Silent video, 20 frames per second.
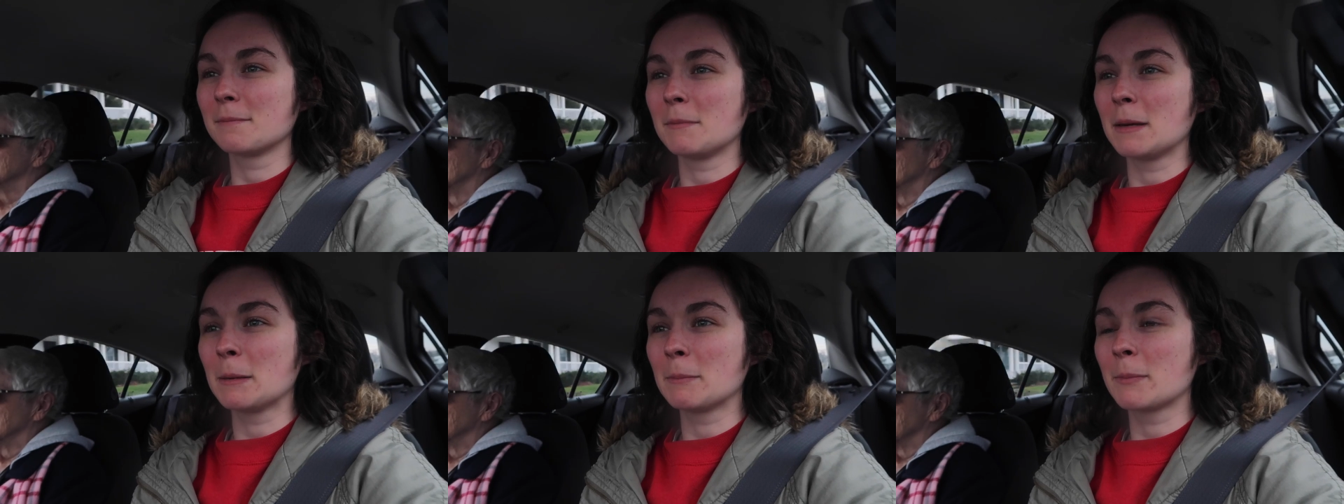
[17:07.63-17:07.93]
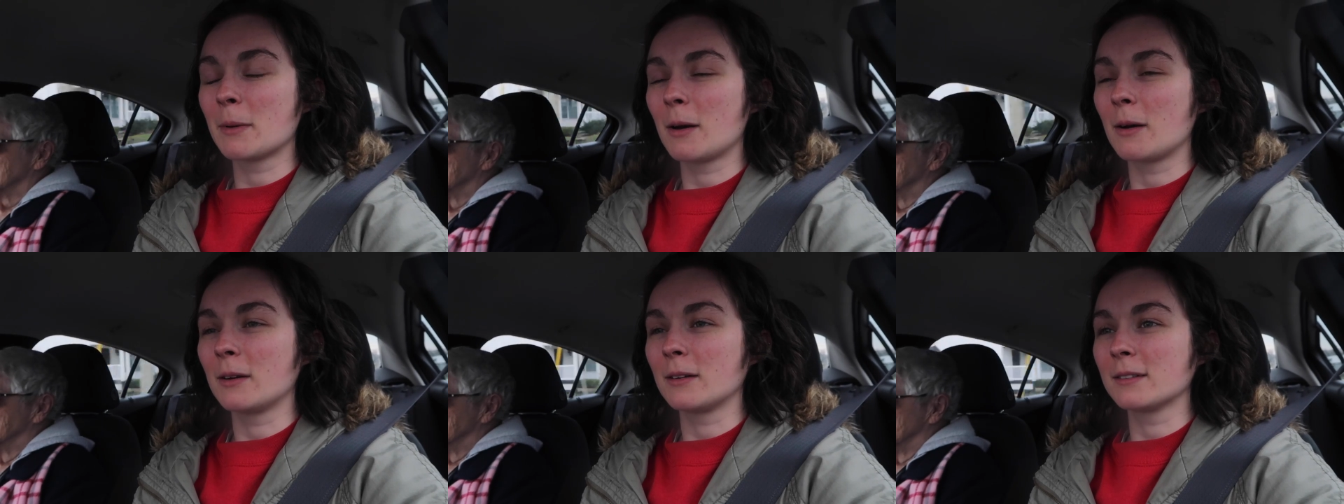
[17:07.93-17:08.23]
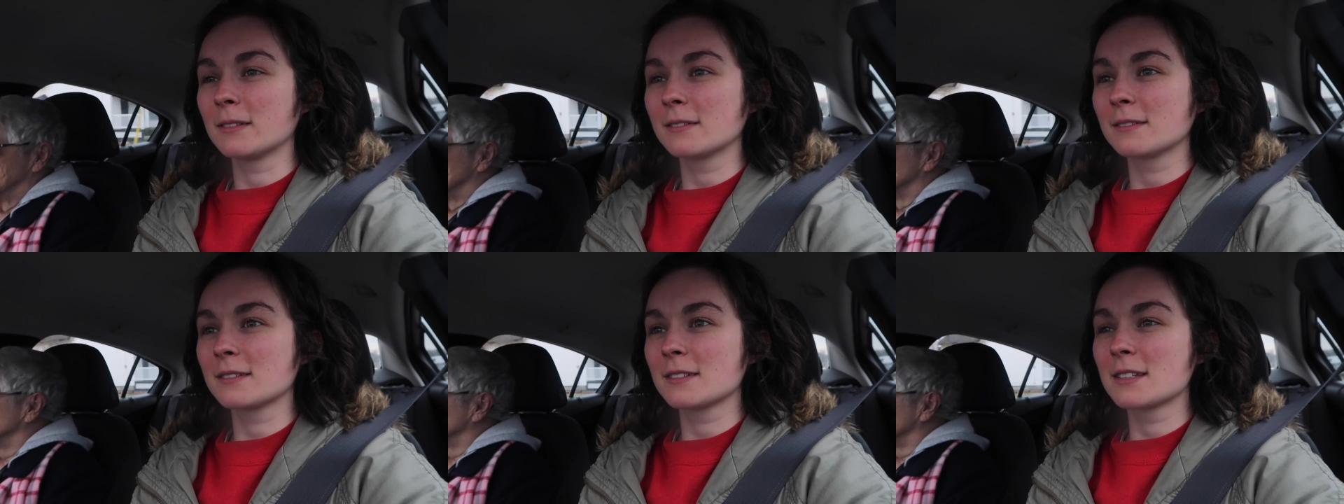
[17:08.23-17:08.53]

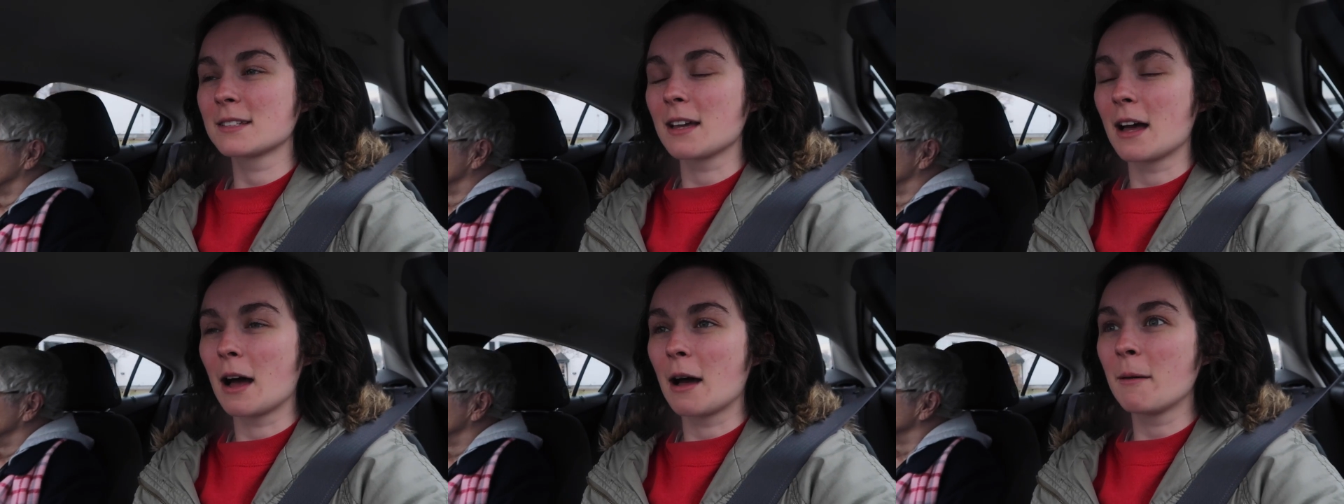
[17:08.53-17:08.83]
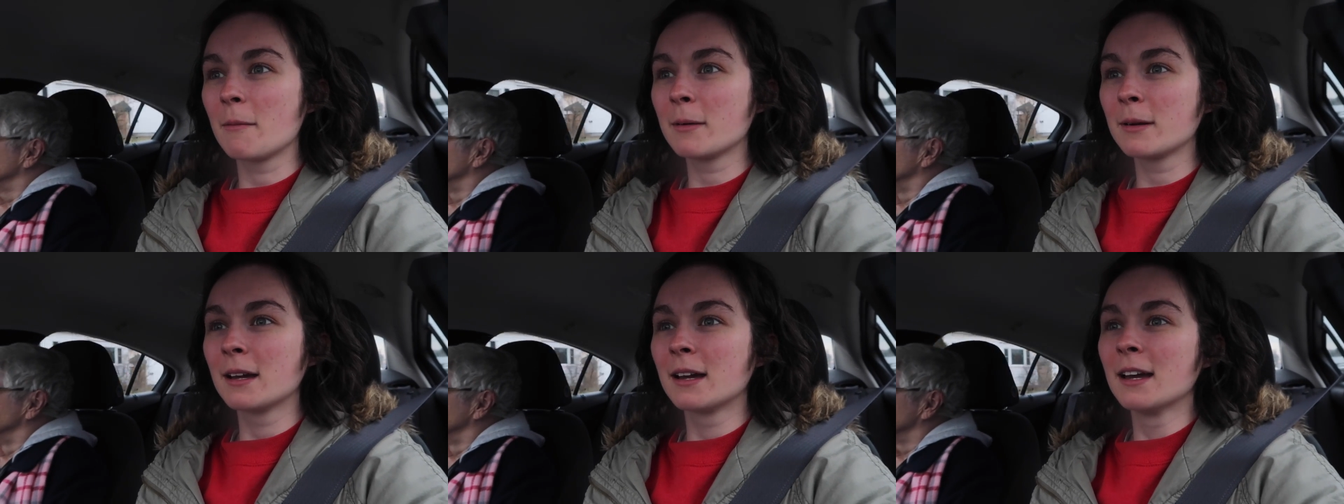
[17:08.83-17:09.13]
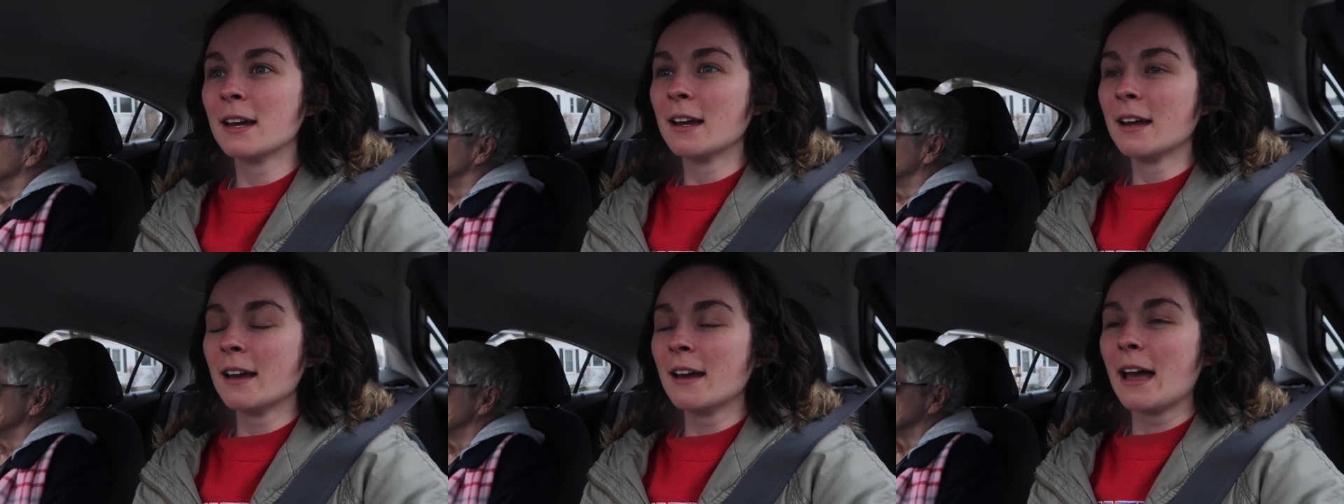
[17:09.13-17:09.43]
meatball sub,
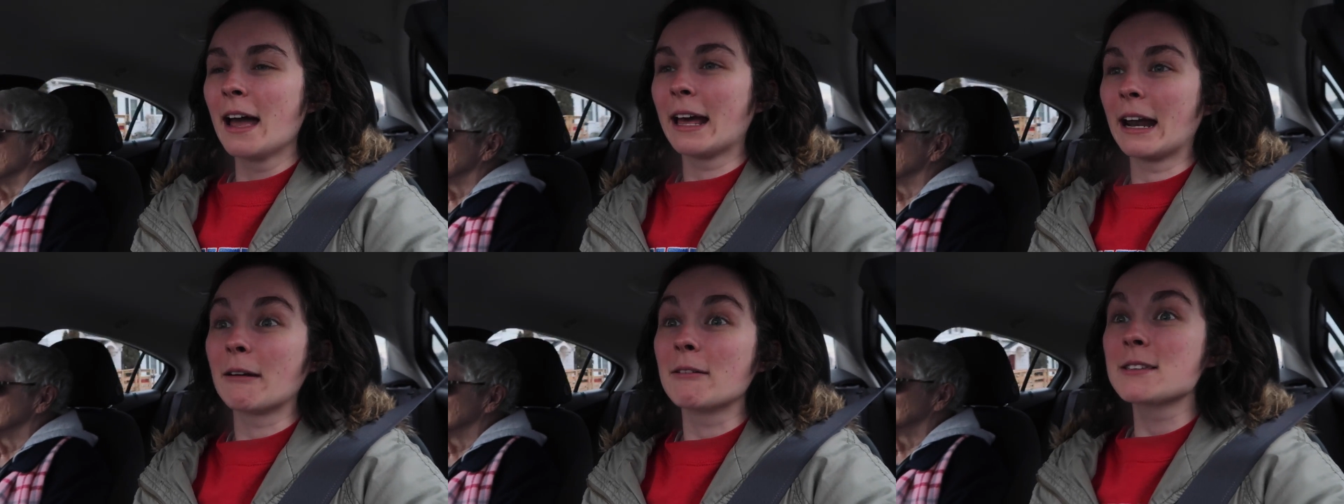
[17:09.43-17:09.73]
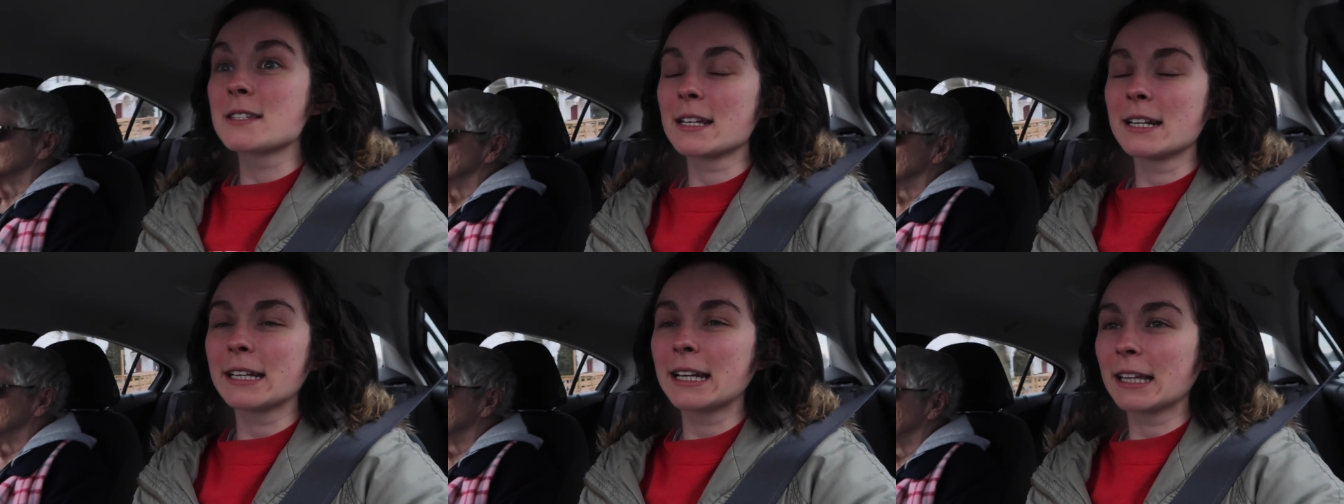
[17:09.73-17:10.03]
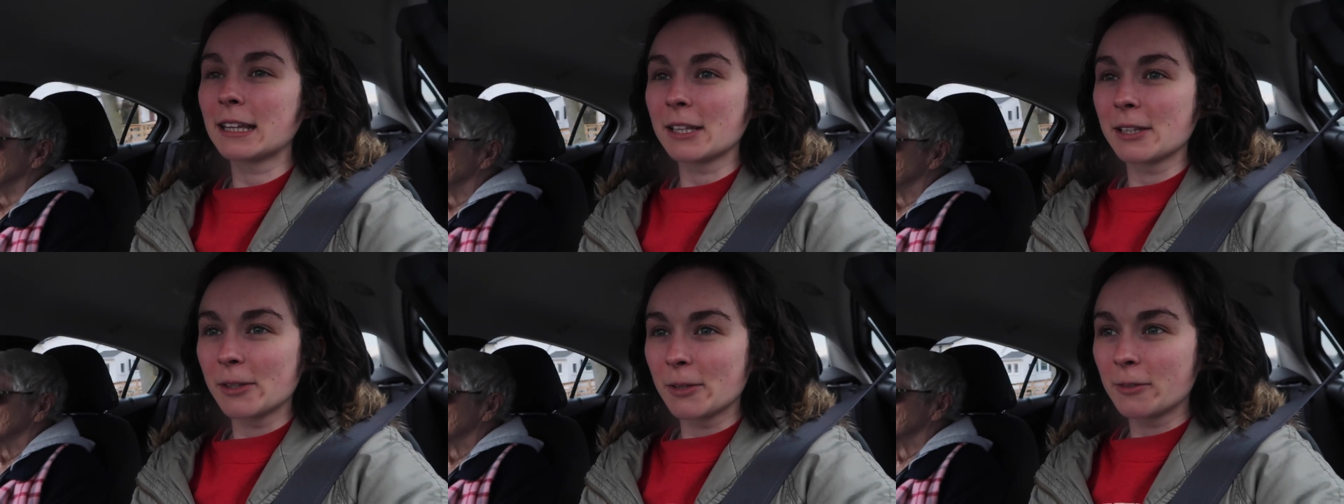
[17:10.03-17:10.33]
and I was gonna
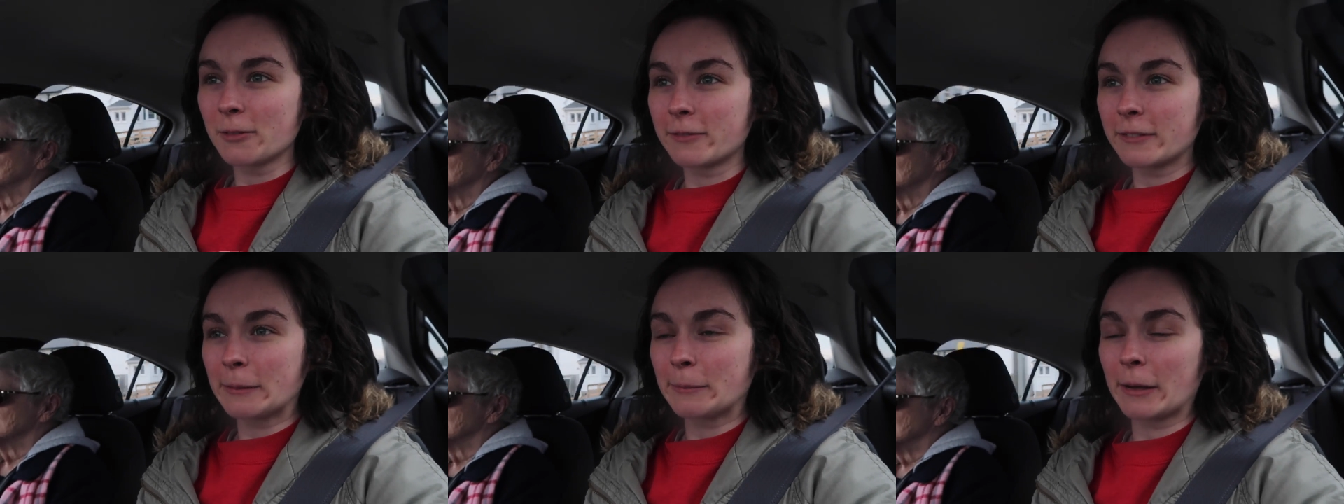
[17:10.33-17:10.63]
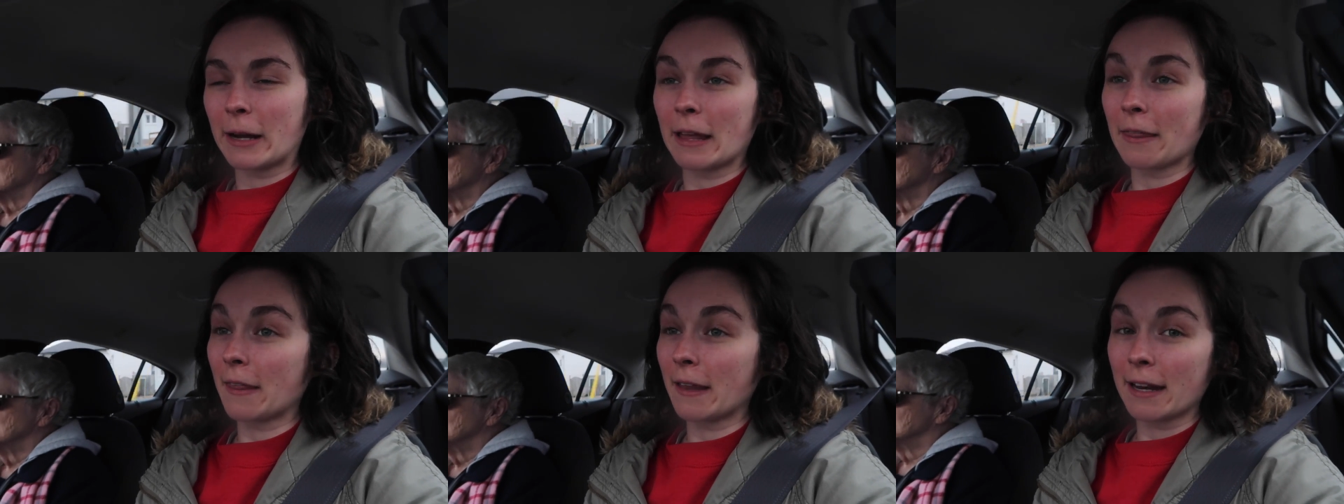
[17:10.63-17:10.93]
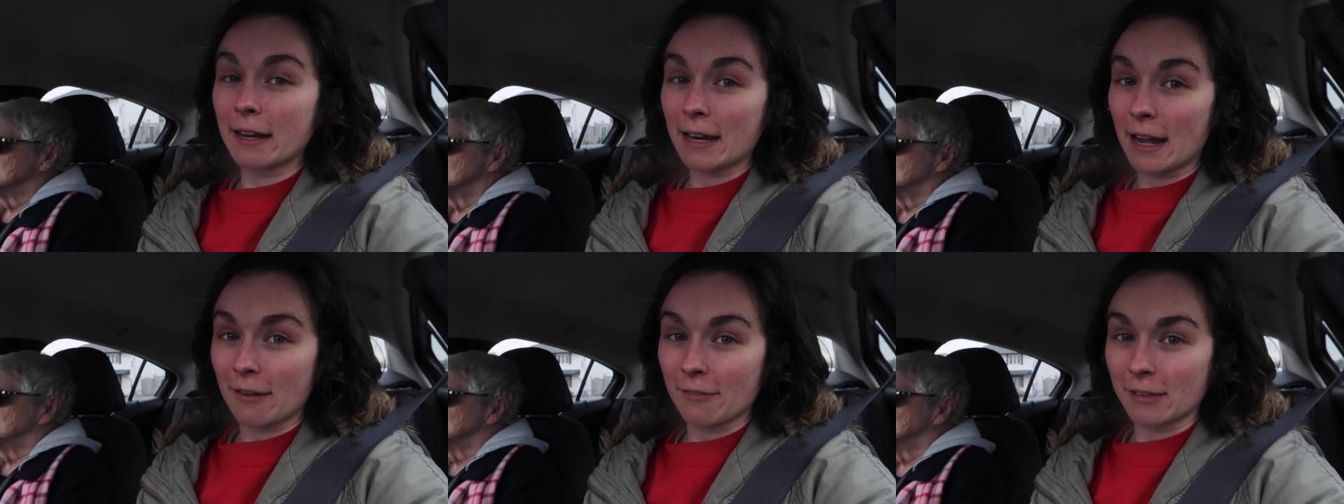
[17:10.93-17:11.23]
get the gluten-free bread.
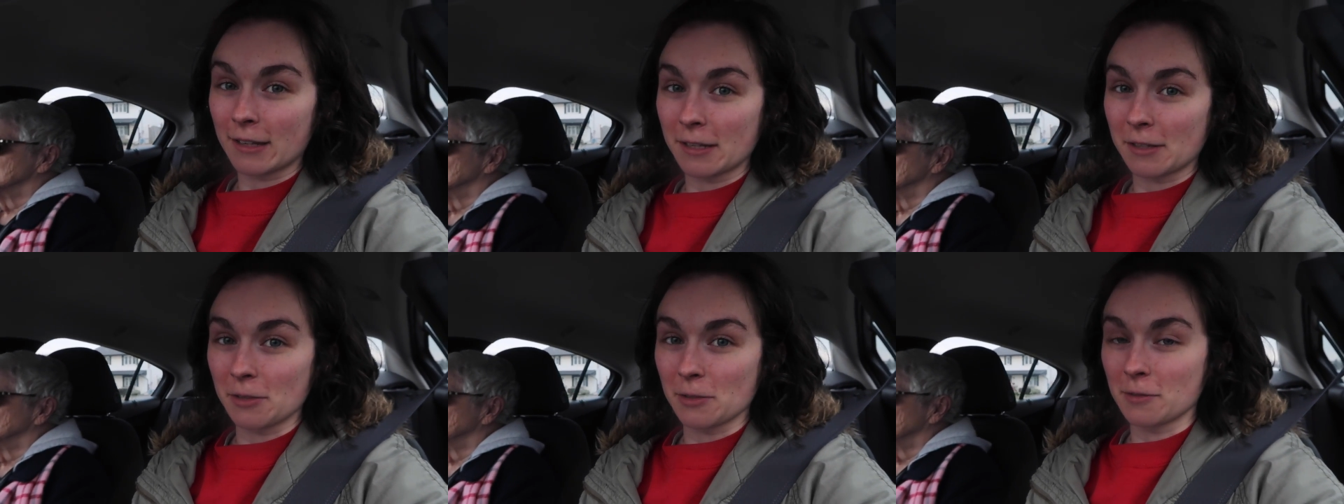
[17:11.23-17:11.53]
They didn't have any